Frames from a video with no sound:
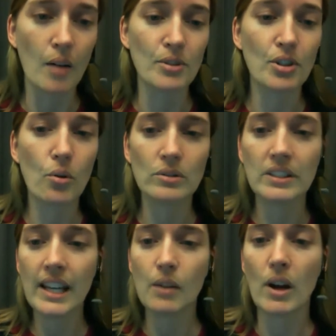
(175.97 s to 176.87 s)
So
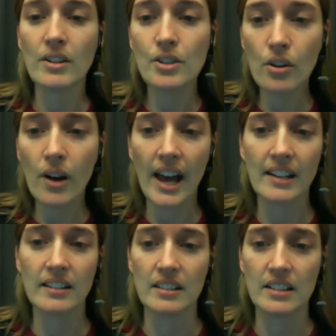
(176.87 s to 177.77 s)
Leigh, why don't you go ahead
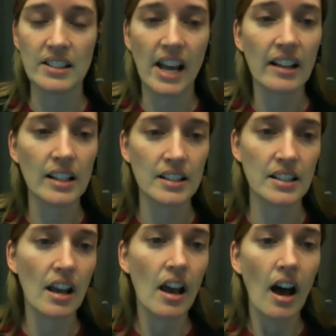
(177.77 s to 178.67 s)
and tell us
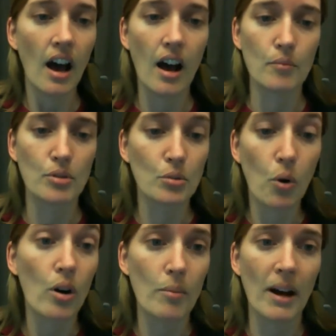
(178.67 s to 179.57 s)
some
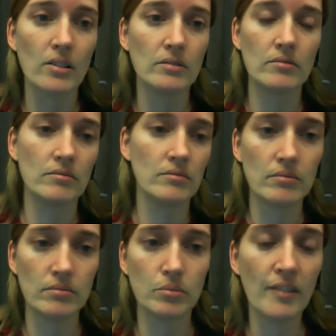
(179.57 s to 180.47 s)
more about
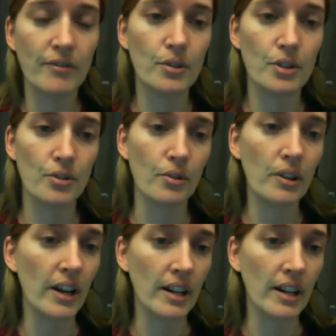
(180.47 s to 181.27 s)
what Fuji is doing right